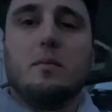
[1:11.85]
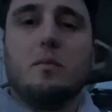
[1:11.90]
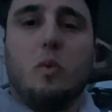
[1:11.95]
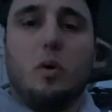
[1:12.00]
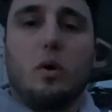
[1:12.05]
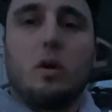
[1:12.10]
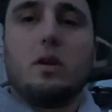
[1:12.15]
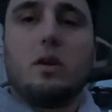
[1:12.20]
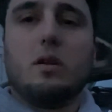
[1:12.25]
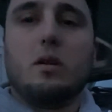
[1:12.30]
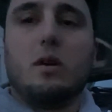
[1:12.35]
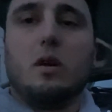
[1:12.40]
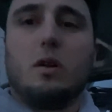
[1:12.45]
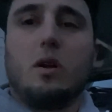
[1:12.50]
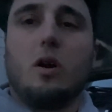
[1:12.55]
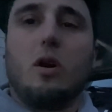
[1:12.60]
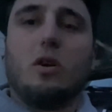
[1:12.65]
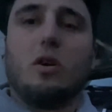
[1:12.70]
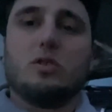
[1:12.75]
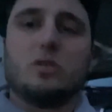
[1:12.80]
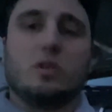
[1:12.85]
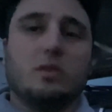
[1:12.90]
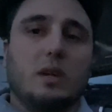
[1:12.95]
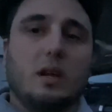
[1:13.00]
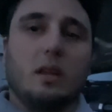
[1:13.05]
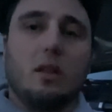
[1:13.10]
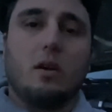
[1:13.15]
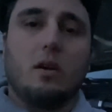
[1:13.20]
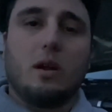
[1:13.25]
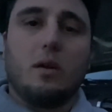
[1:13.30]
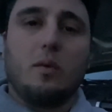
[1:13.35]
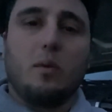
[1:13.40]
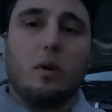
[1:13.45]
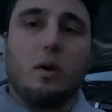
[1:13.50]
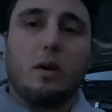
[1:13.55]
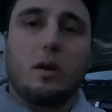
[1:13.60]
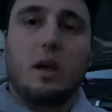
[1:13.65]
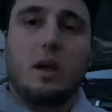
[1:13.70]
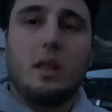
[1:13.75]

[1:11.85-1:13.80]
working on cars all day long at work,